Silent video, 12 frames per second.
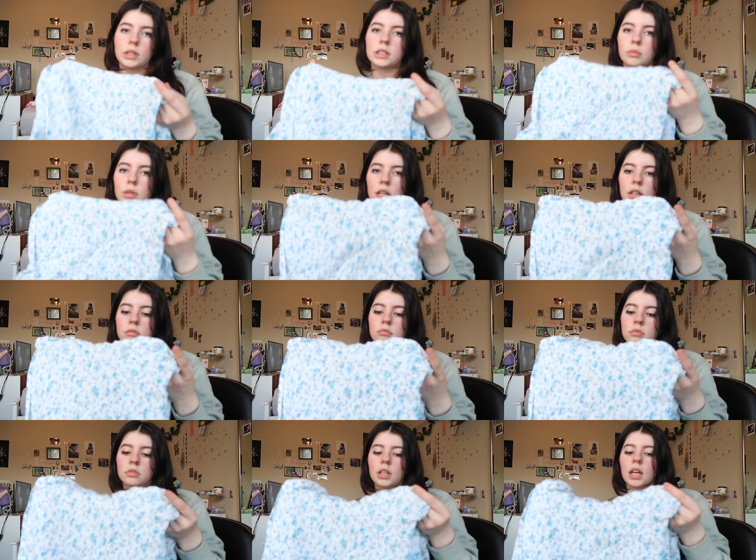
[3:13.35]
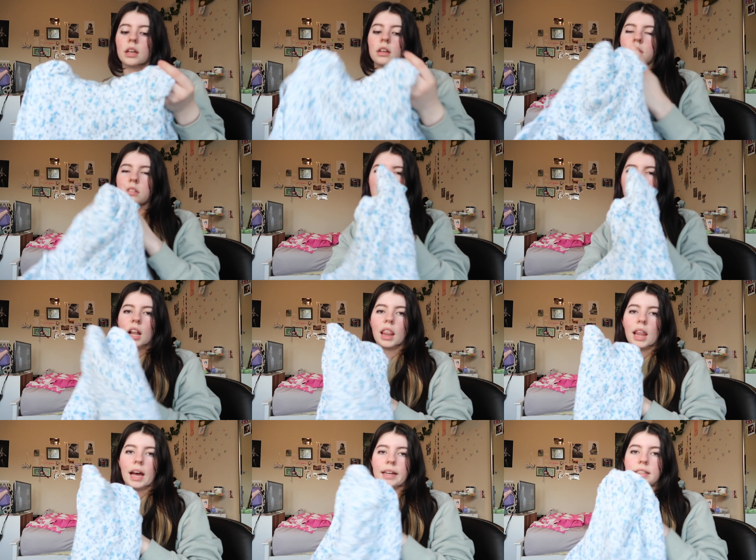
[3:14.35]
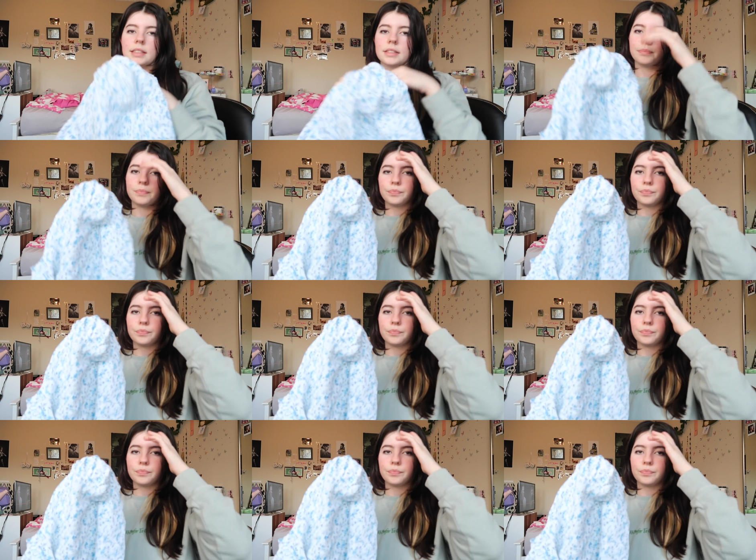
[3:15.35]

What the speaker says: something like light.